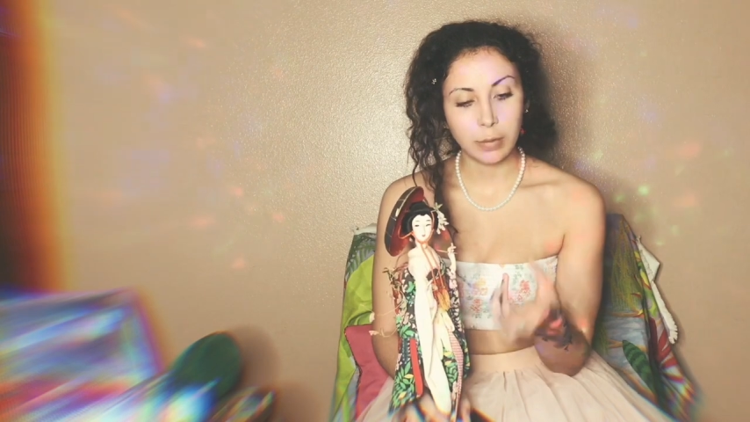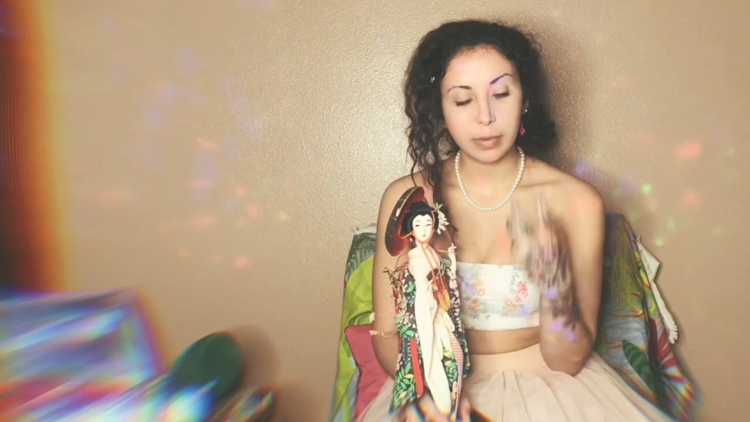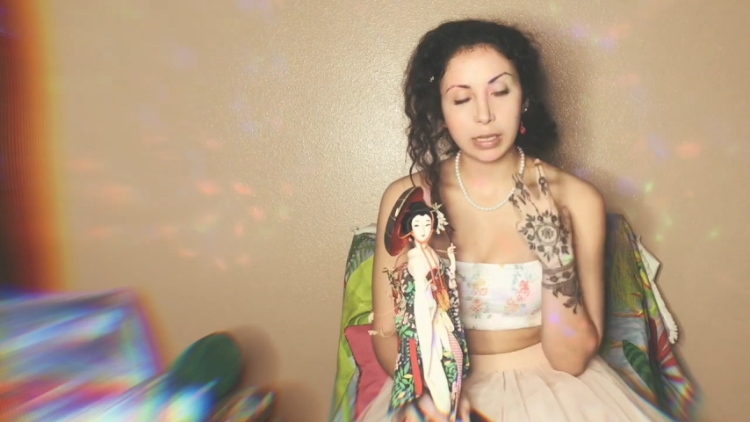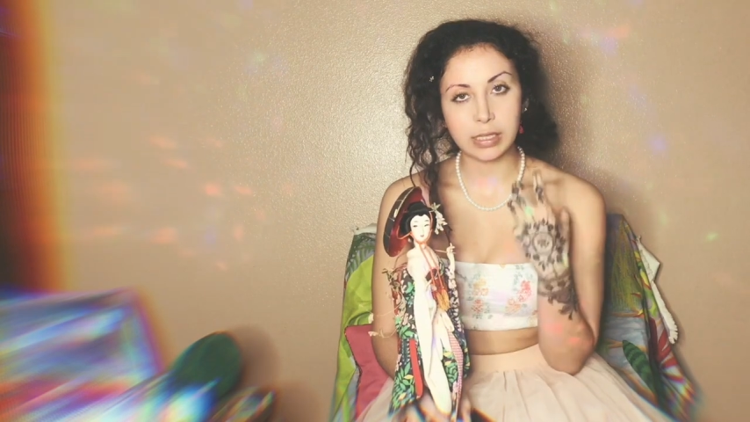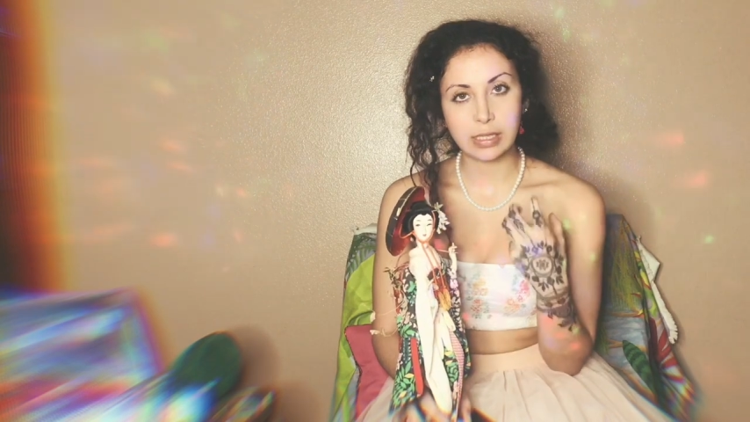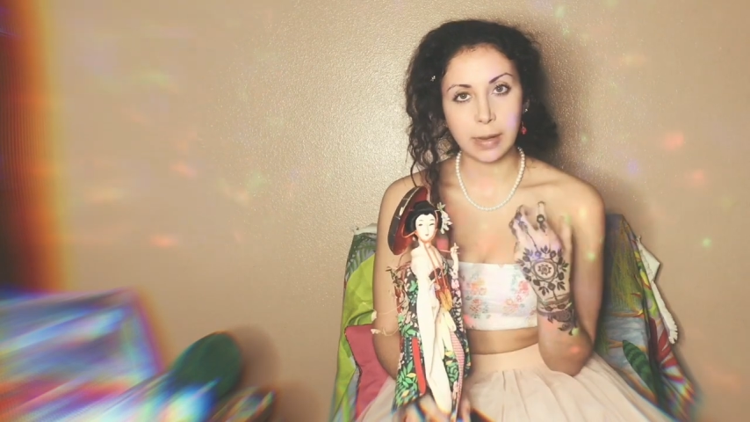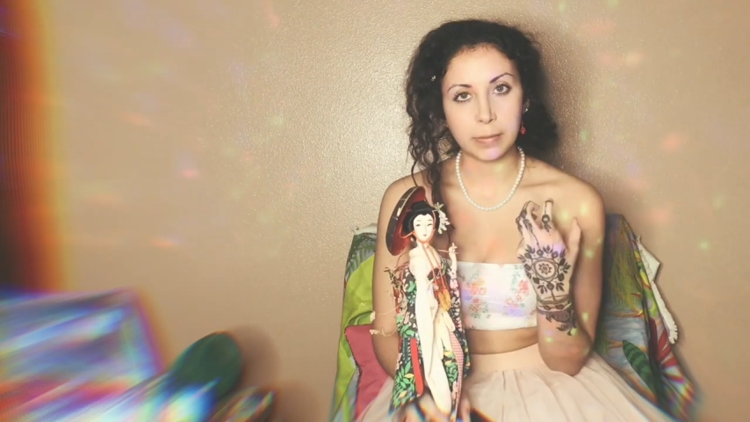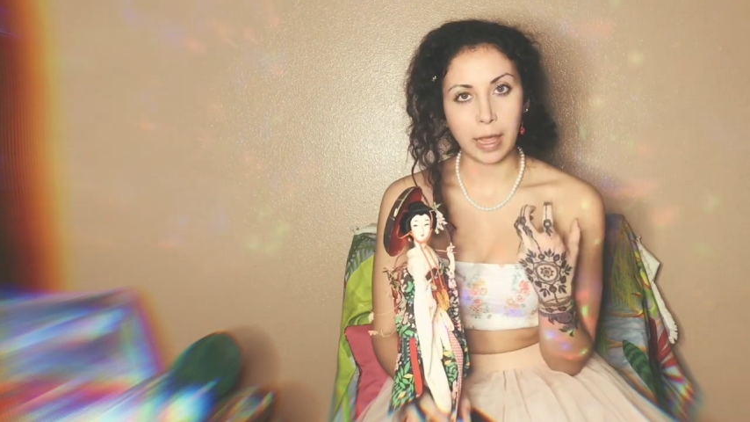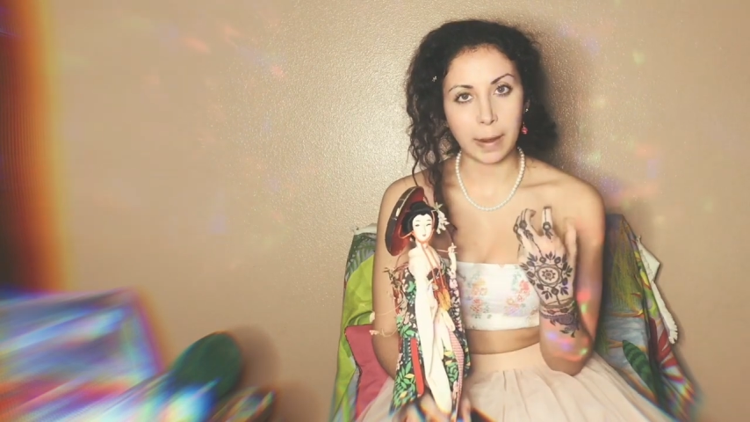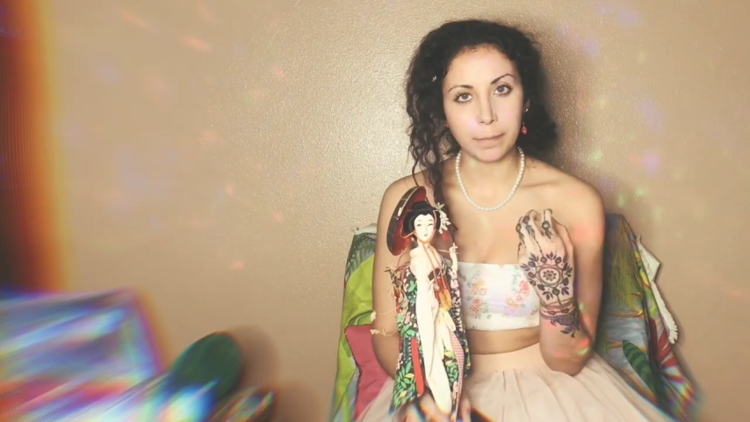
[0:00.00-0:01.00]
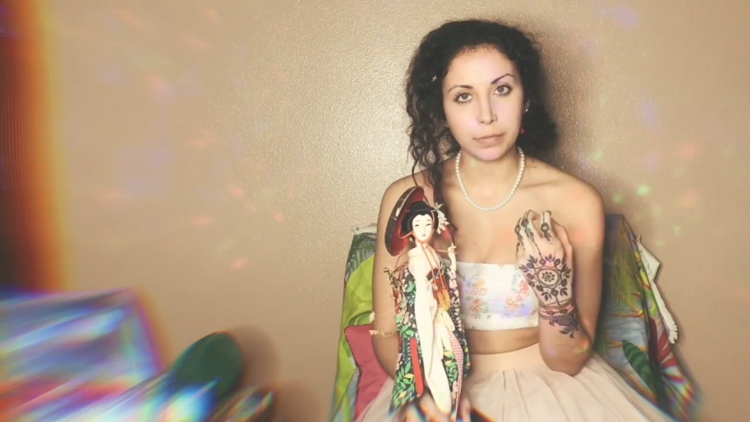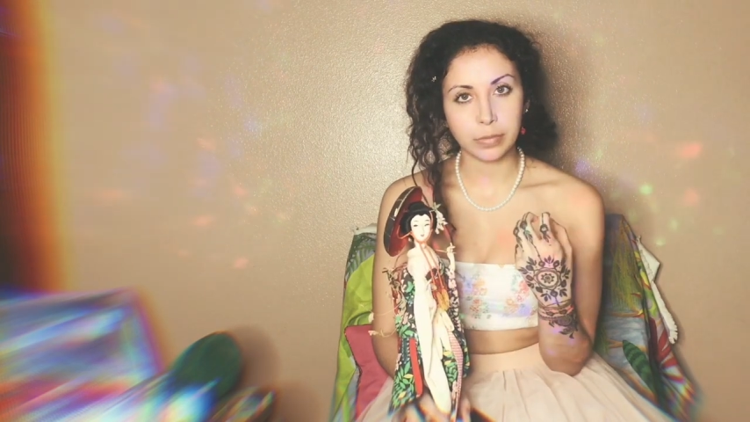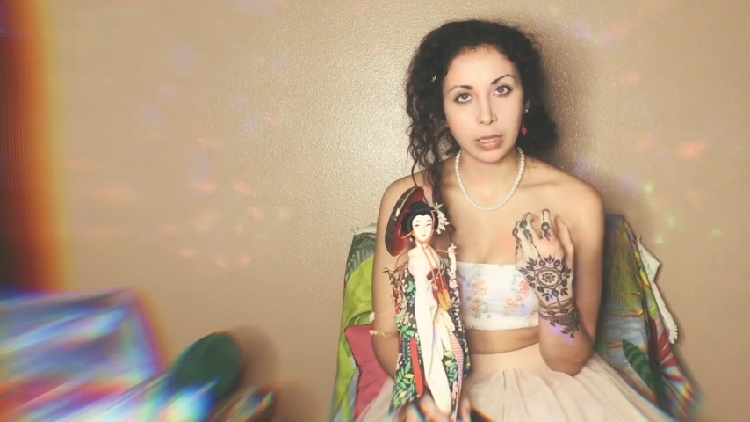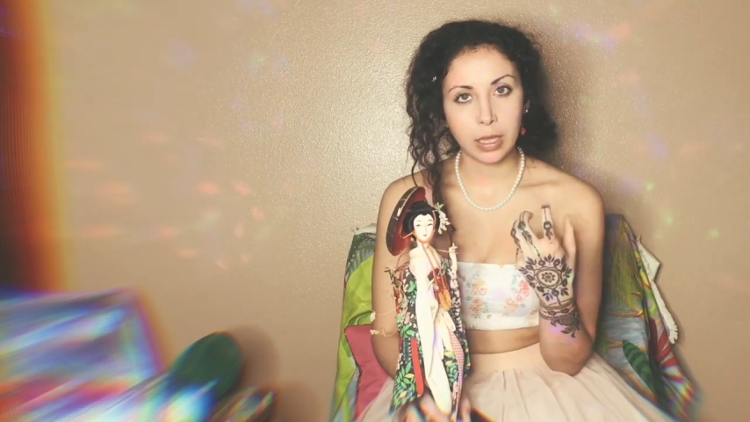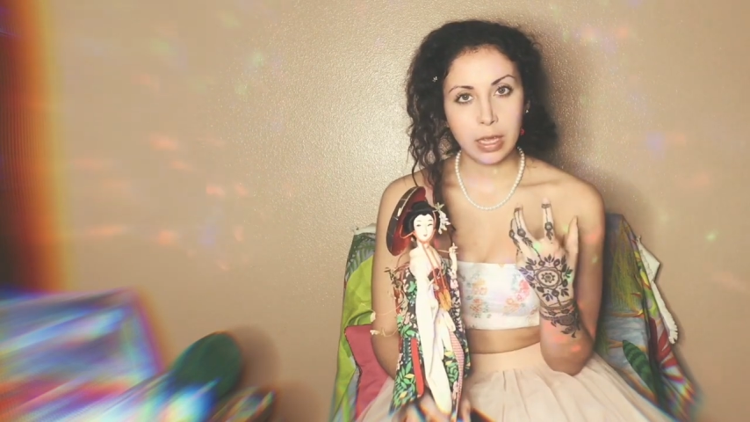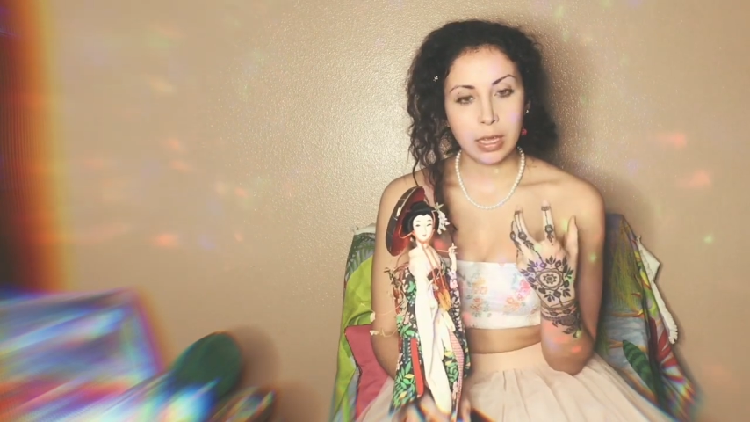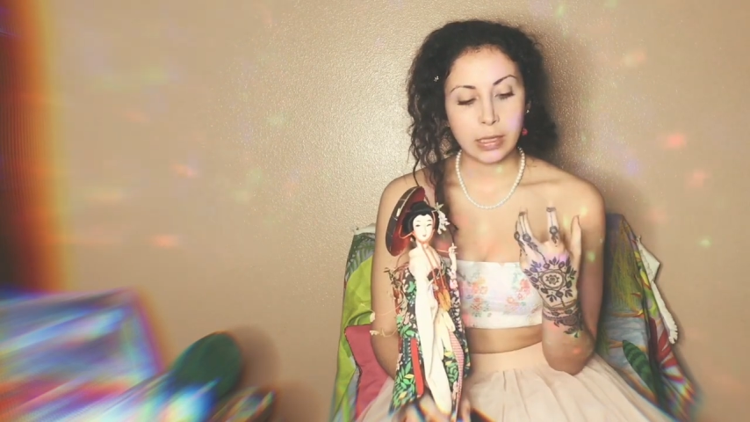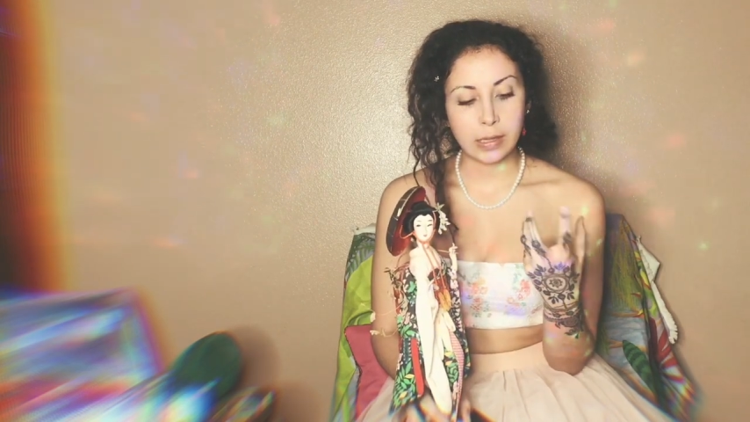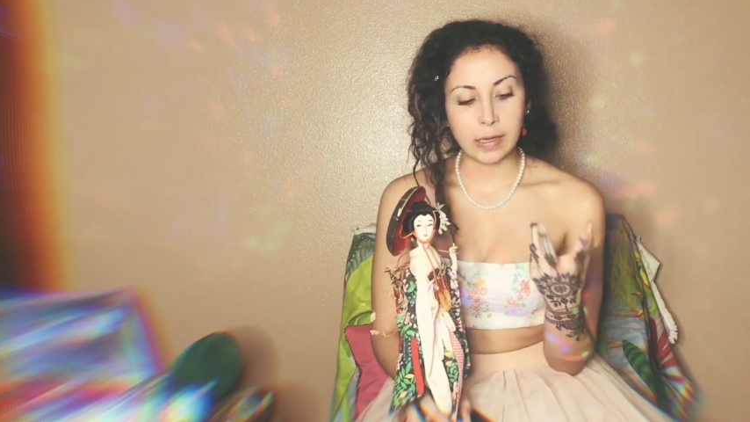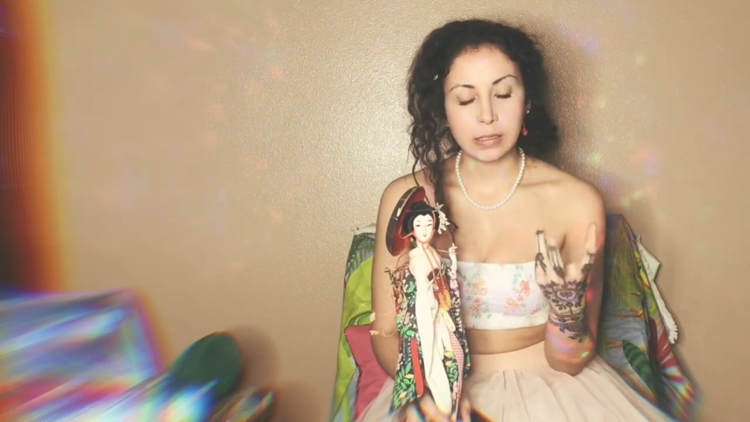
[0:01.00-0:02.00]
but at the same time,
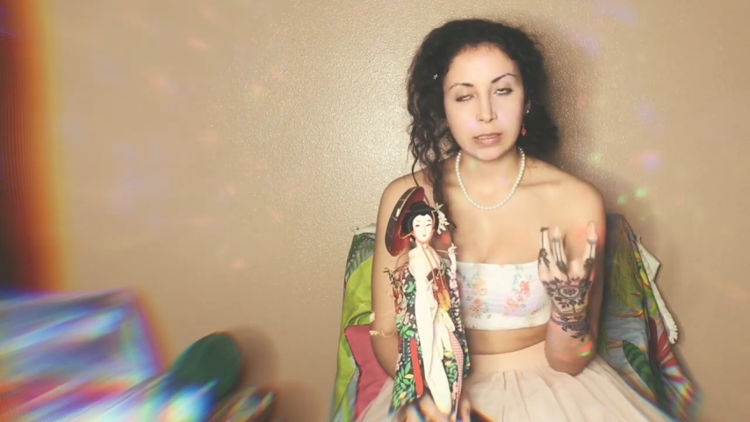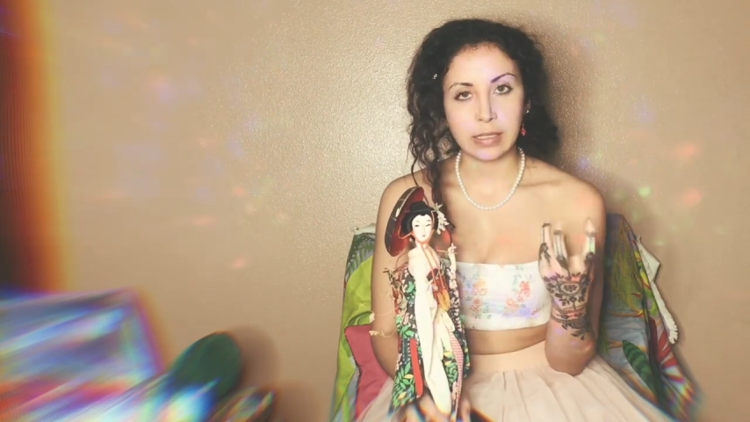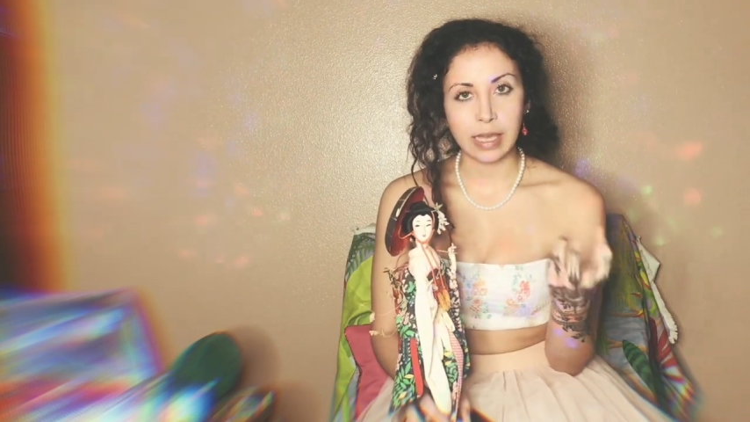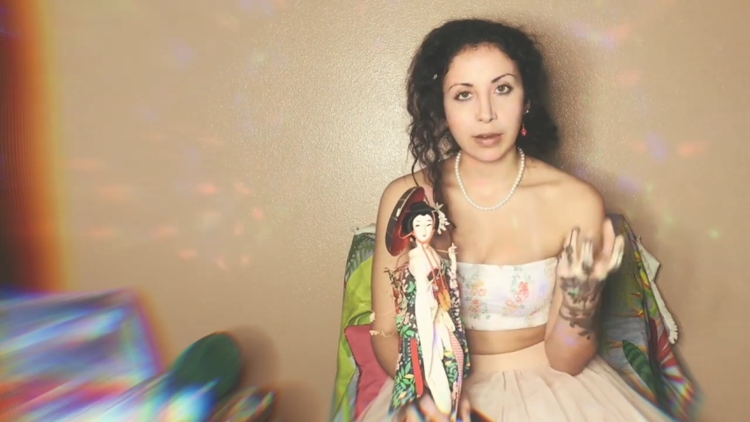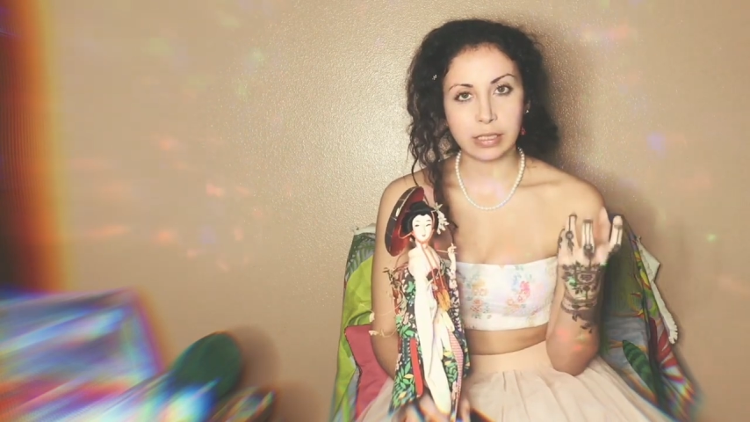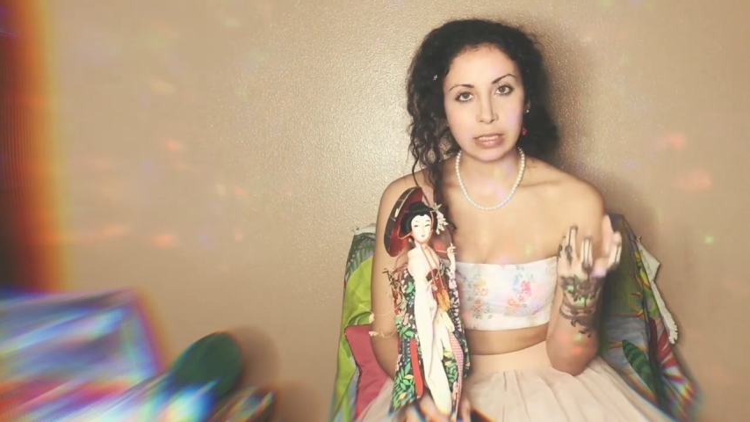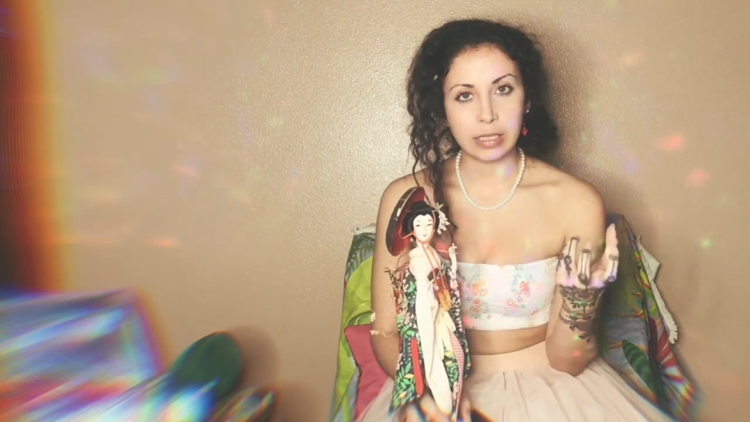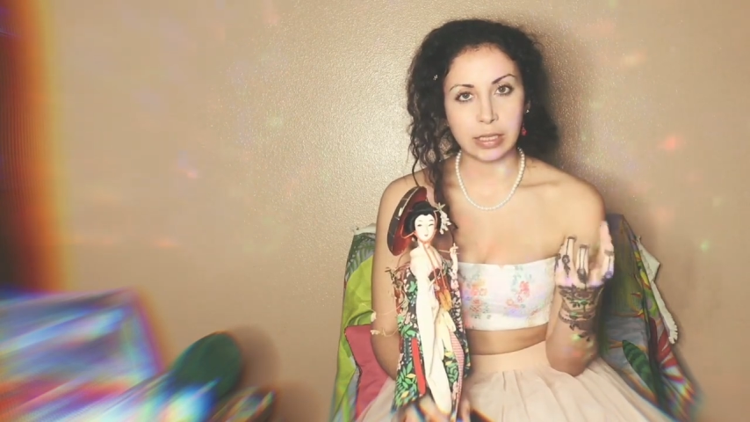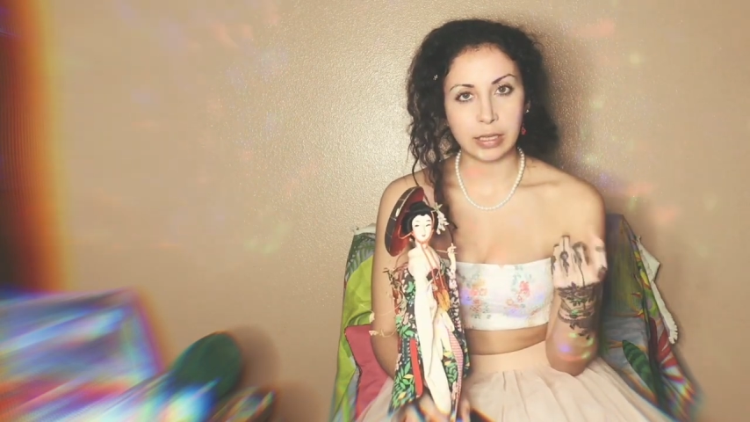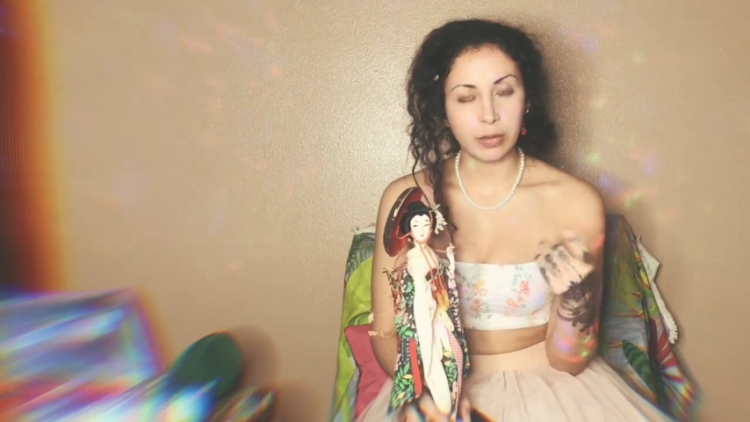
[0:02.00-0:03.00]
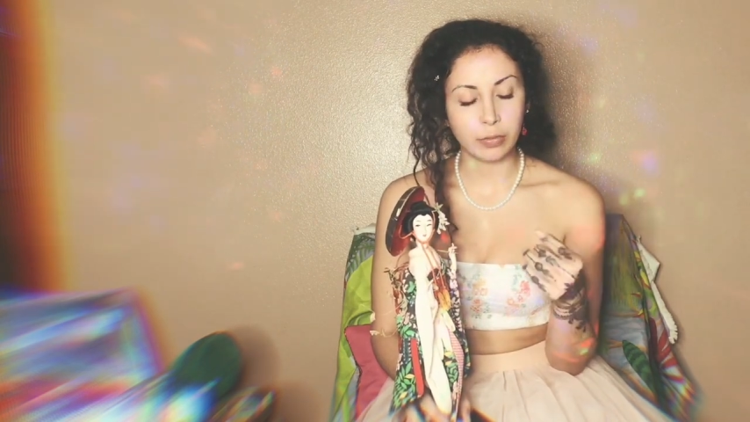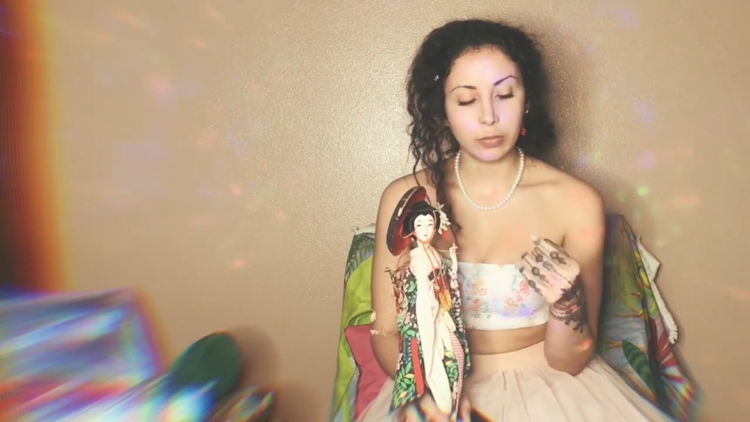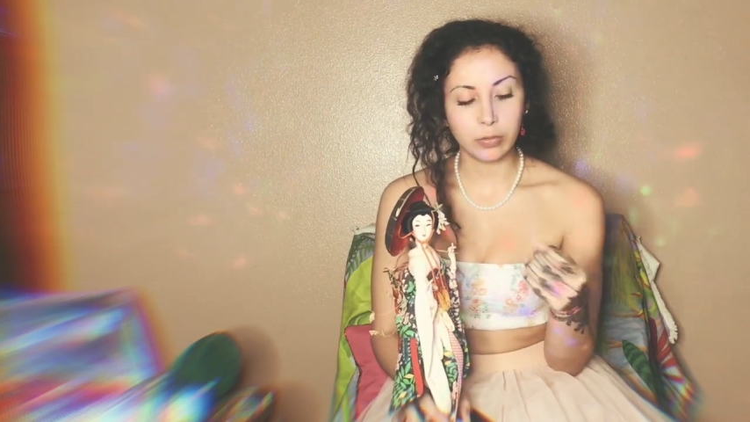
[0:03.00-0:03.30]
that doesn't guarantee that,